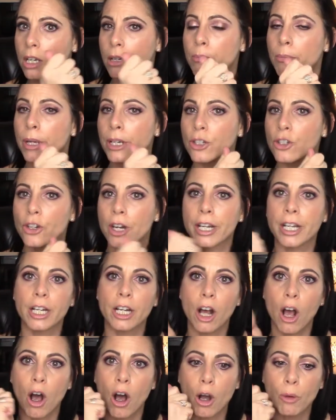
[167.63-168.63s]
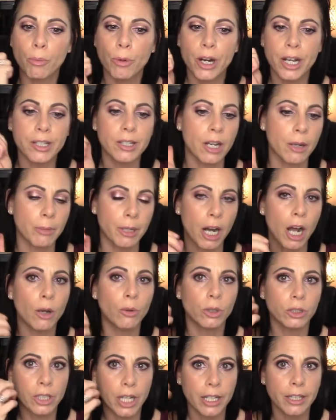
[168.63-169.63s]
Make sure I get it all pressed. I mean, I
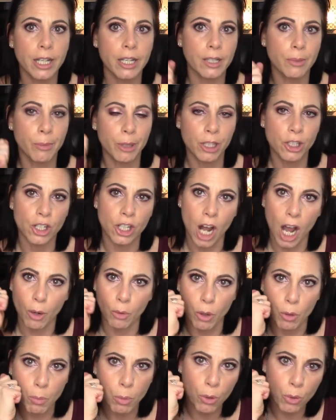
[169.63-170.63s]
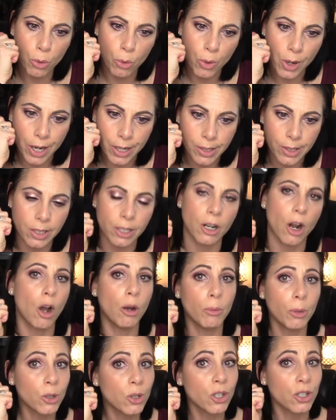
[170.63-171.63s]
will take that sponge and I will press it
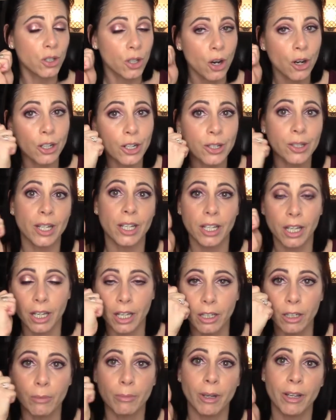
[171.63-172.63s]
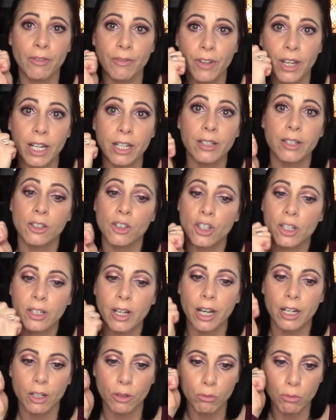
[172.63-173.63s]
almost as hard as I can on my face and just
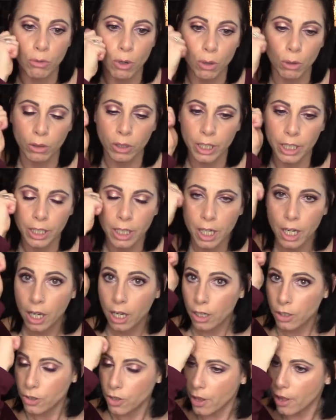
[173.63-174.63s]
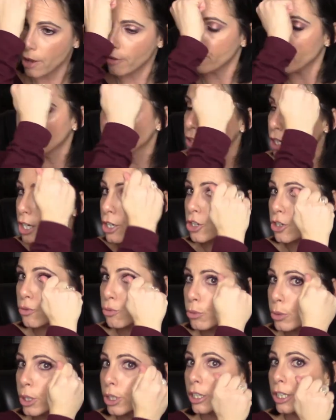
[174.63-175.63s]
kind of roll it so that
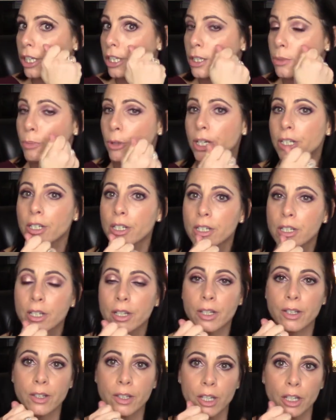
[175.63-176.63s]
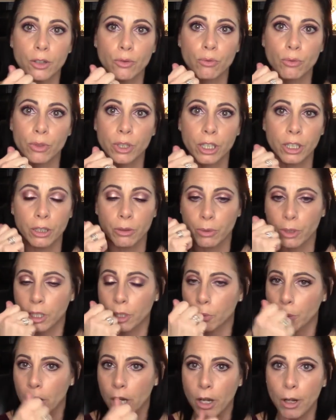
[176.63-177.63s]
foundation really gets pressed into the skin really,
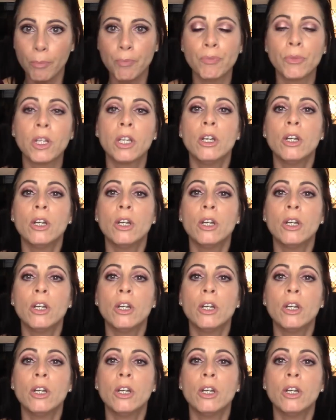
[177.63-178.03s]
really well.